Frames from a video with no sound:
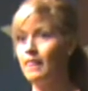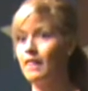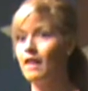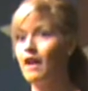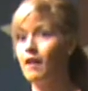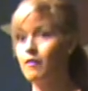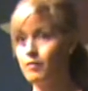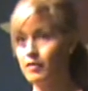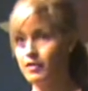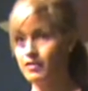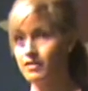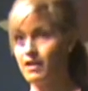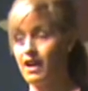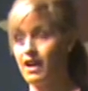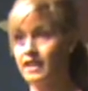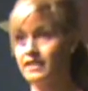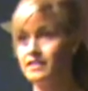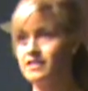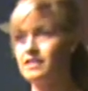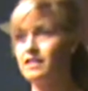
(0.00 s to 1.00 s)
I
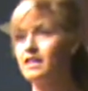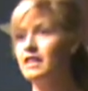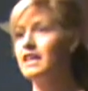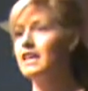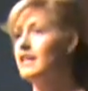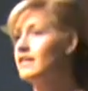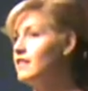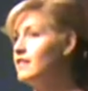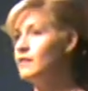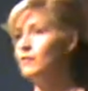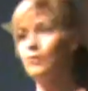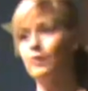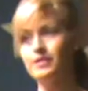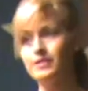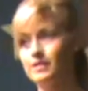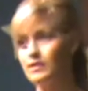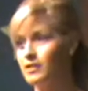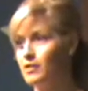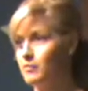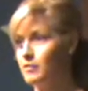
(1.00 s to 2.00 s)
realized that it
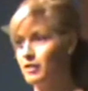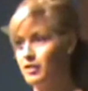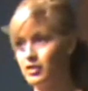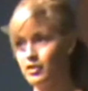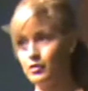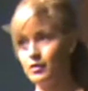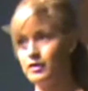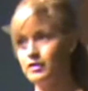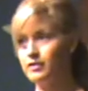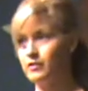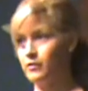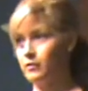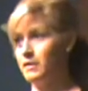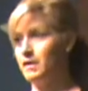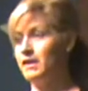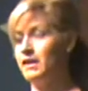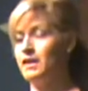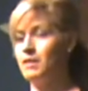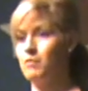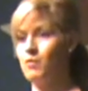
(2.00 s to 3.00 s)
wasn't going to be a choice for
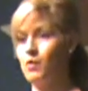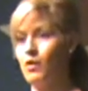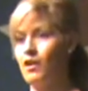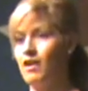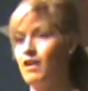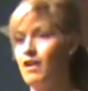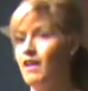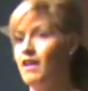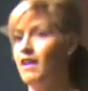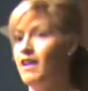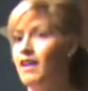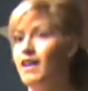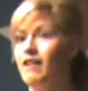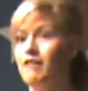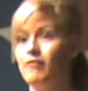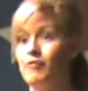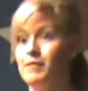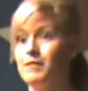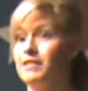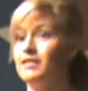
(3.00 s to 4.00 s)
me anymore
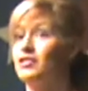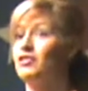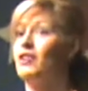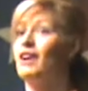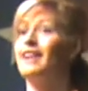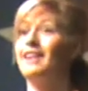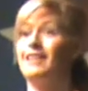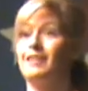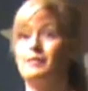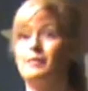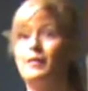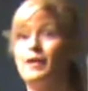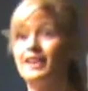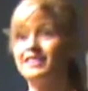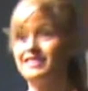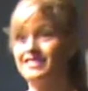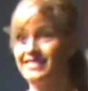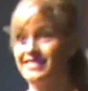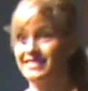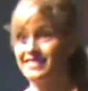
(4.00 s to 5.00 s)
for me to try to get
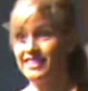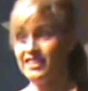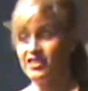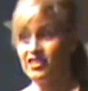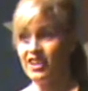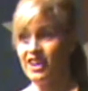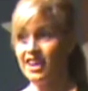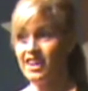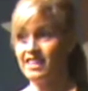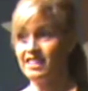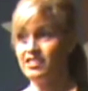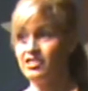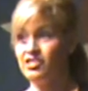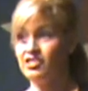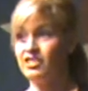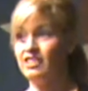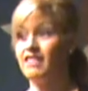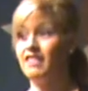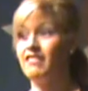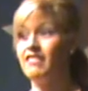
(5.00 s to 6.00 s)
pregnant at a later age.